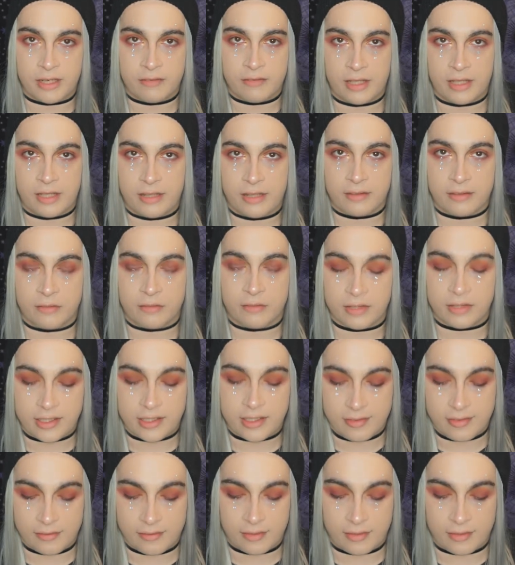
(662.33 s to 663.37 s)
of it, the
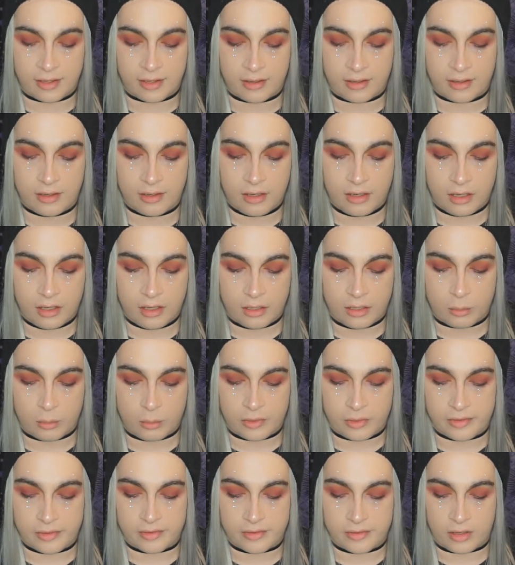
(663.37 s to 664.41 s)
release of it,
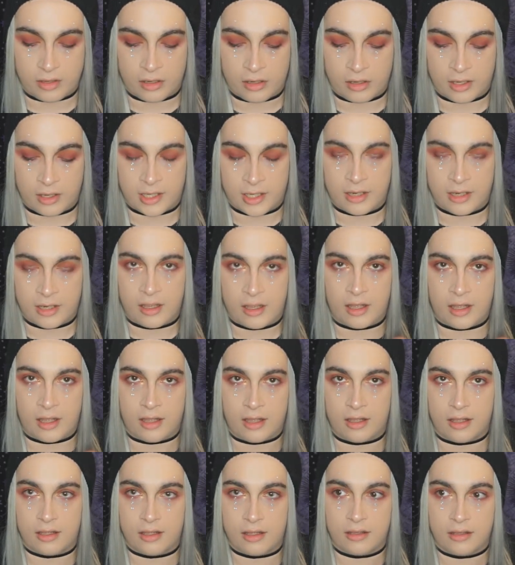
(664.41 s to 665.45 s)
was on
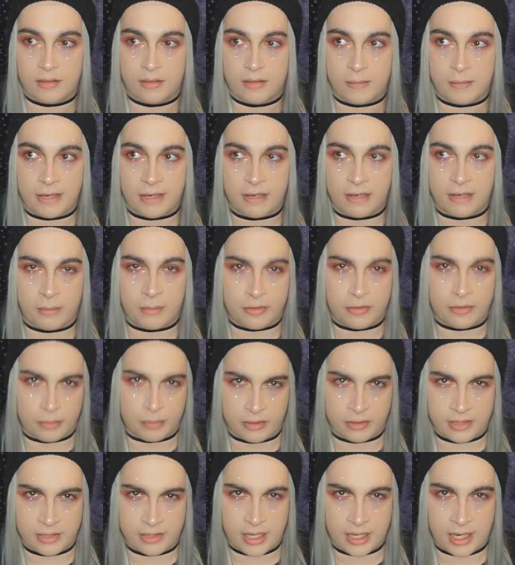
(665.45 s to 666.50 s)
my grandpa's
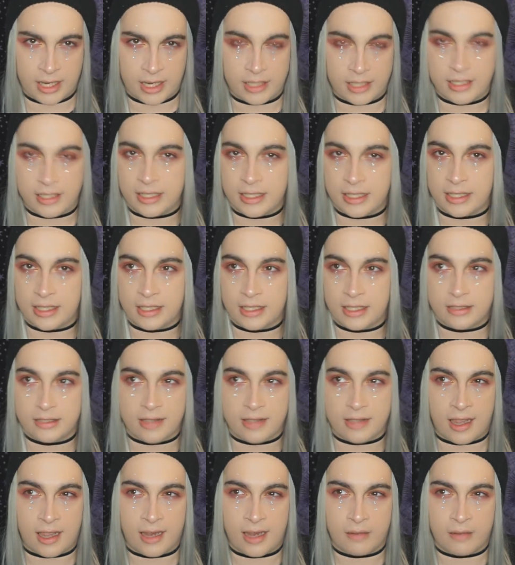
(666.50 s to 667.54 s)
birthday, and he
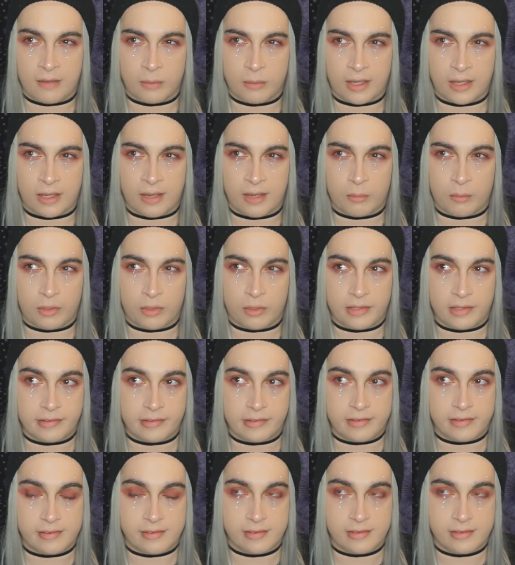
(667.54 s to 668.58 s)
died when I
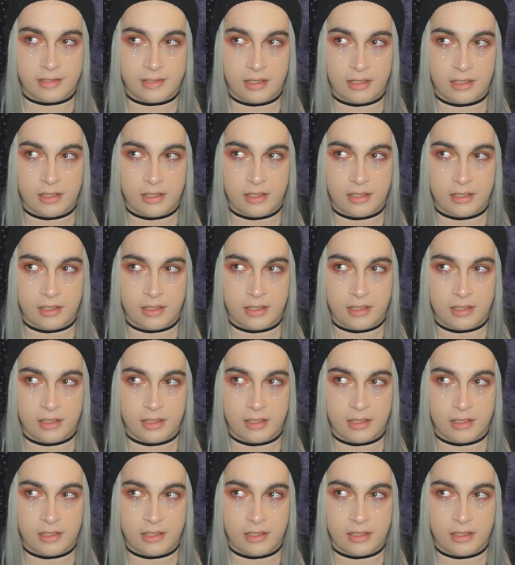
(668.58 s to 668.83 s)
was